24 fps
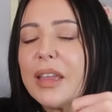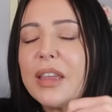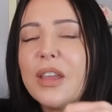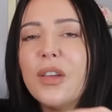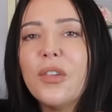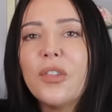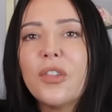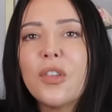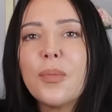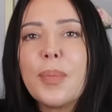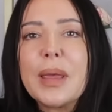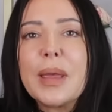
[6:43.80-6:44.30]
It
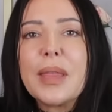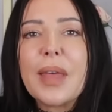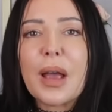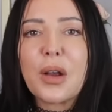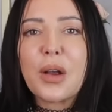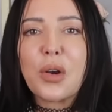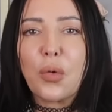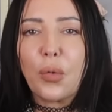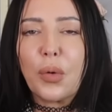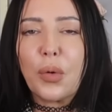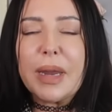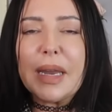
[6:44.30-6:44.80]
used to be
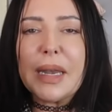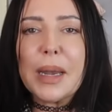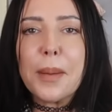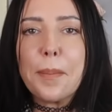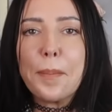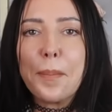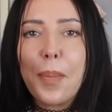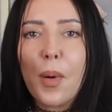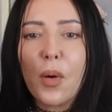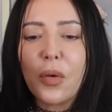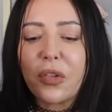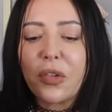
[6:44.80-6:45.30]
that green
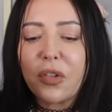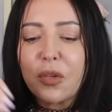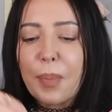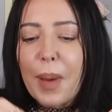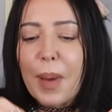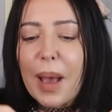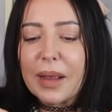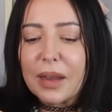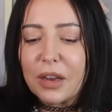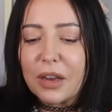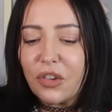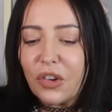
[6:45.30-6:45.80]
embossed
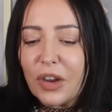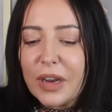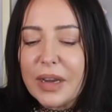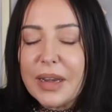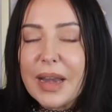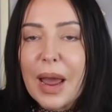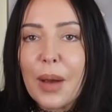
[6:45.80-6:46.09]
packaging.